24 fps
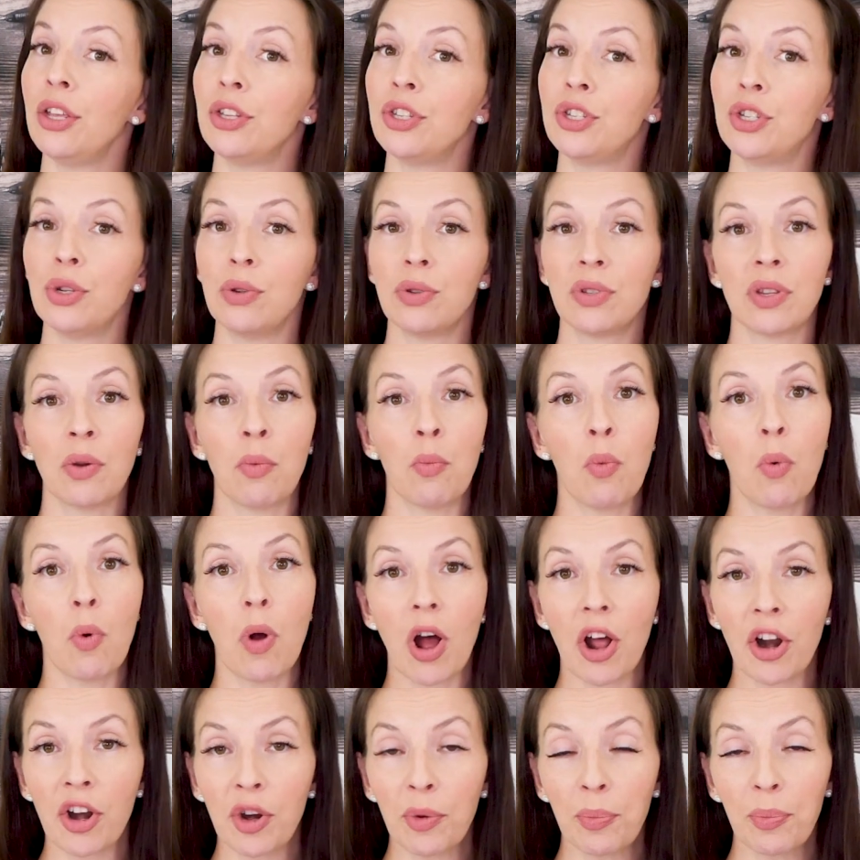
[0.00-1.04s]
do some
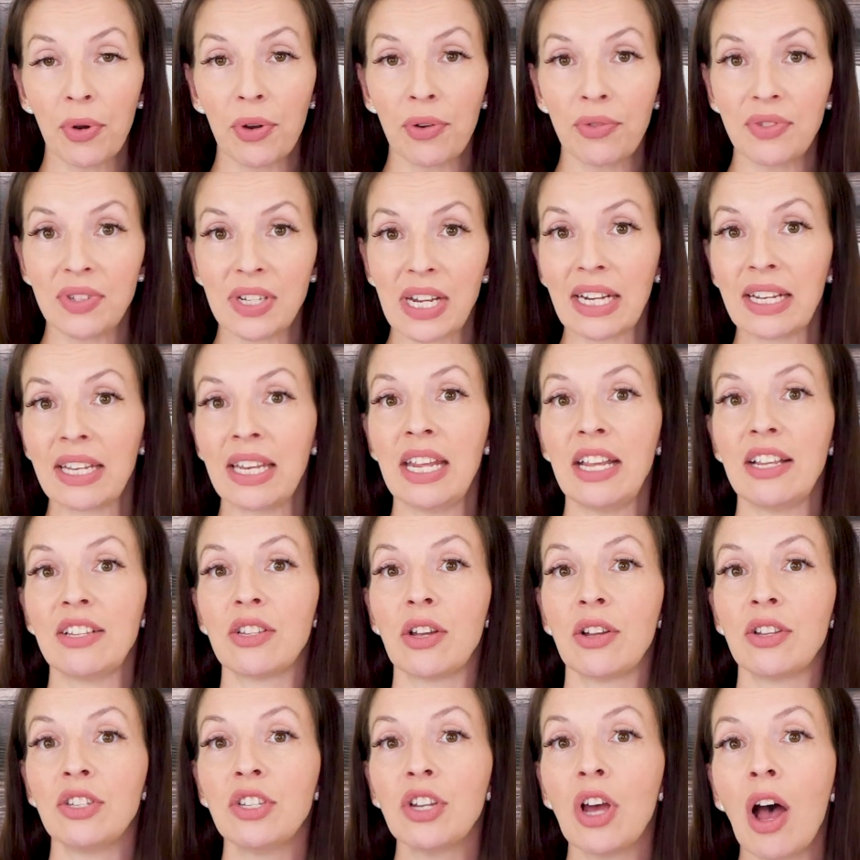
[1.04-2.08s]
waterproof techniques
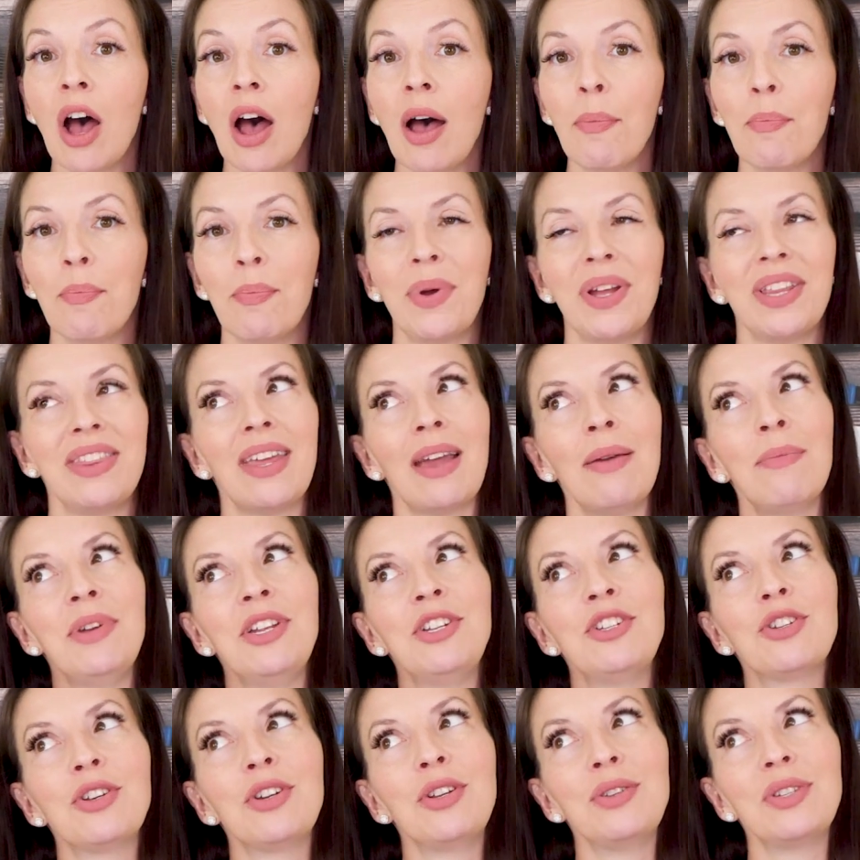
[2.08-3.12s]
on top, but that
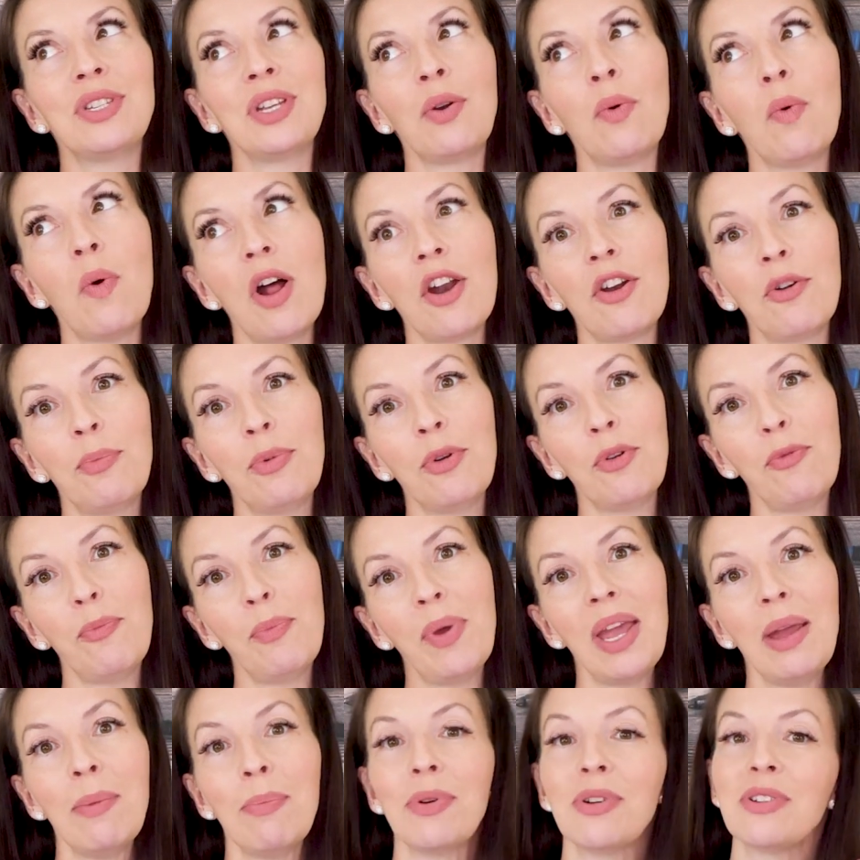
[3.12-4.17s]
means you're using waterproof
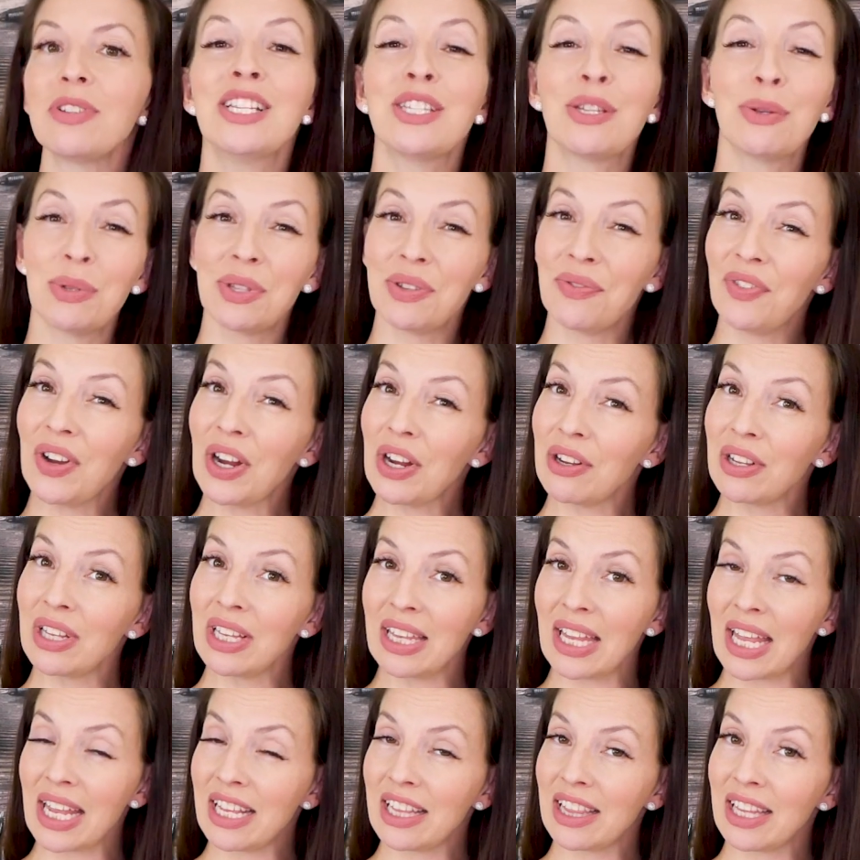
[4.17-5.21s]
paper, so it's very
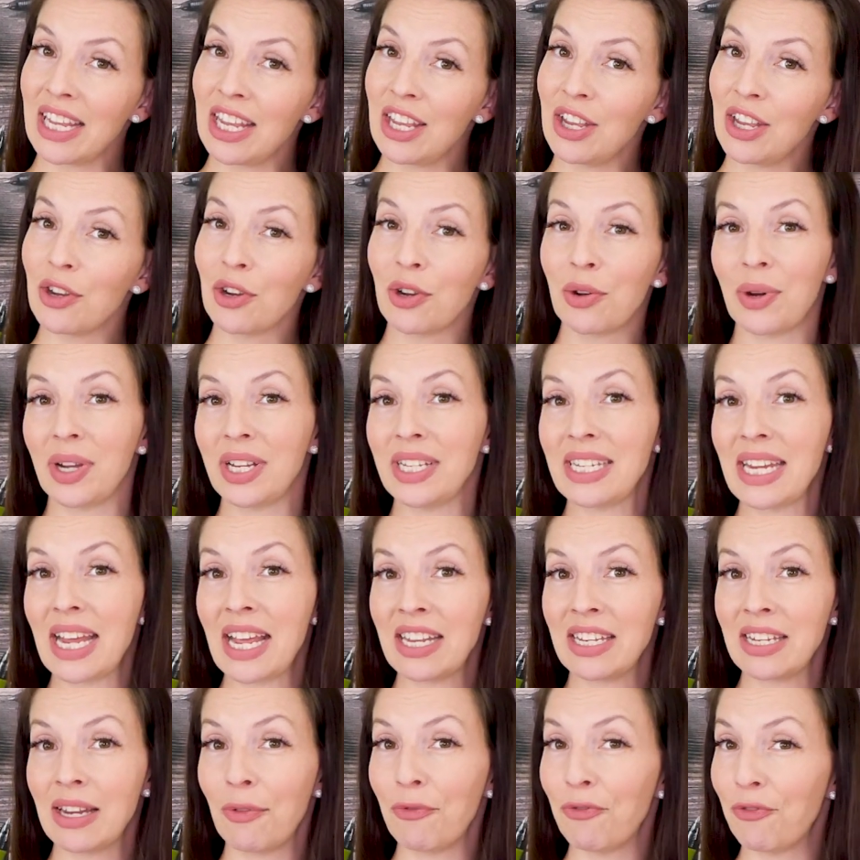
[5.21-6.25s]
likely you're going to
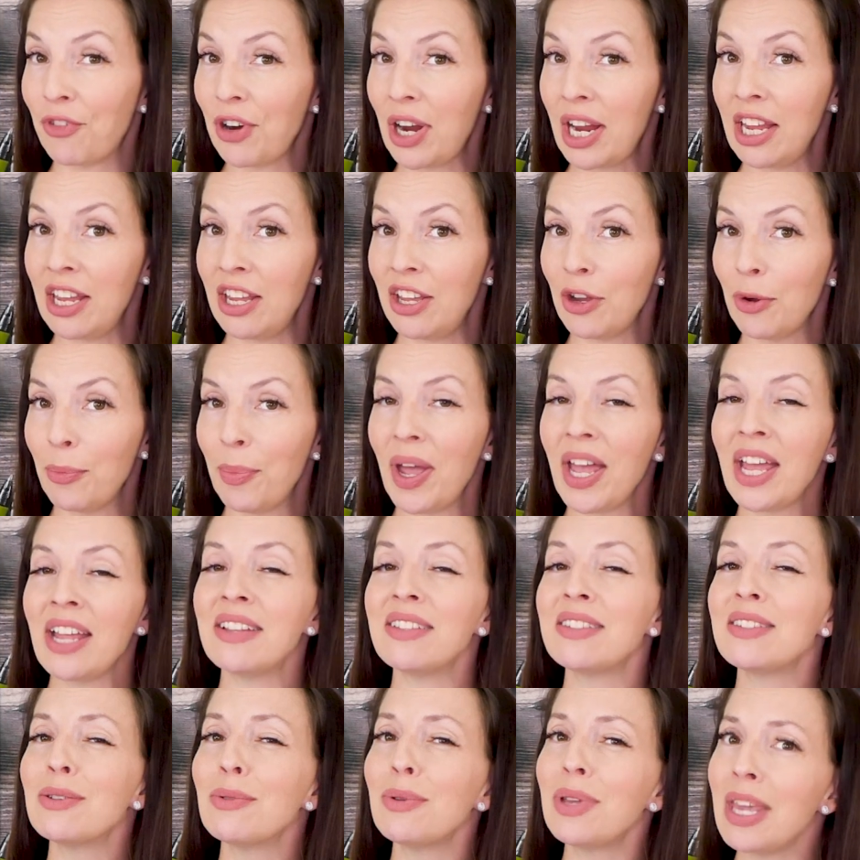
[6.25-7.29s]
end up fraying your pen,
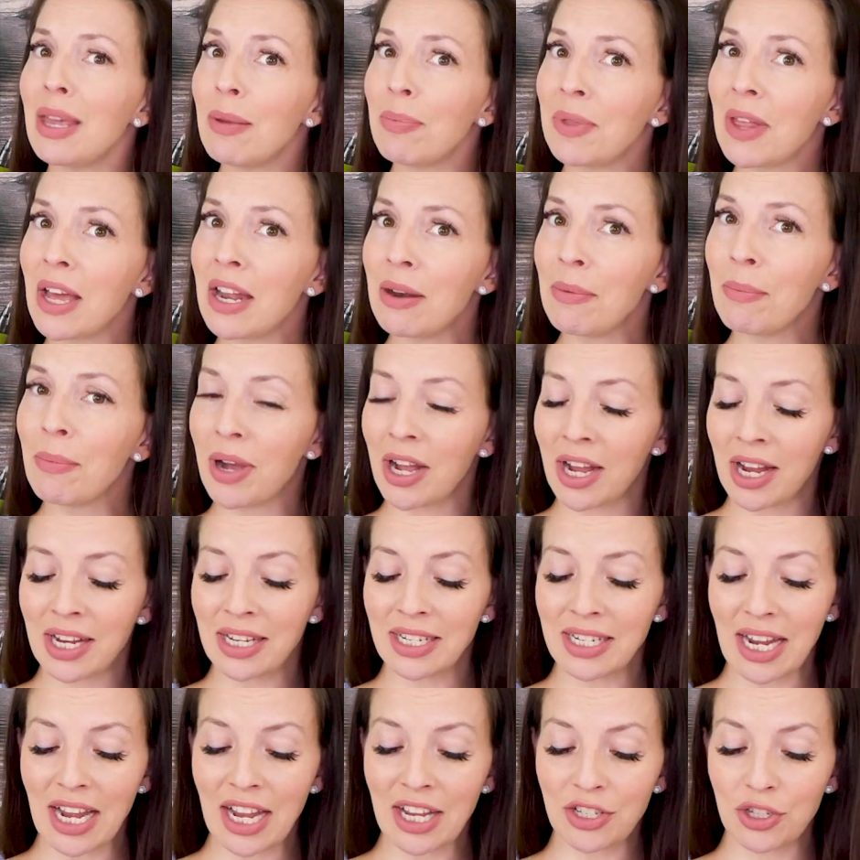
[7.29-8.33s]
so keep that in
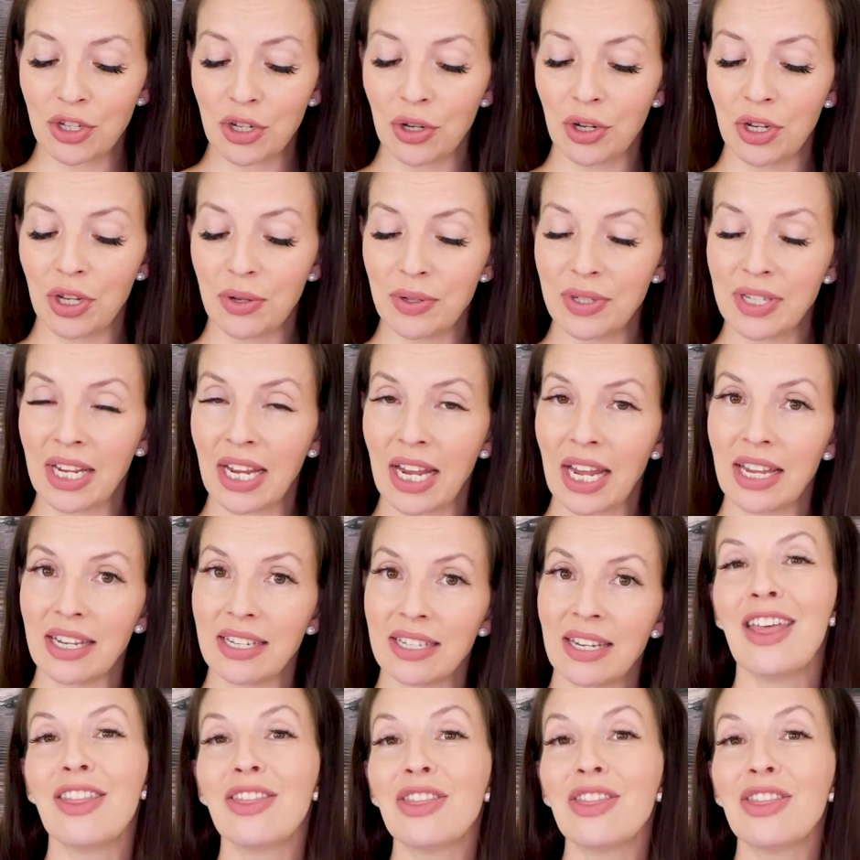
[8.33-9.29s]
mind as you're using it.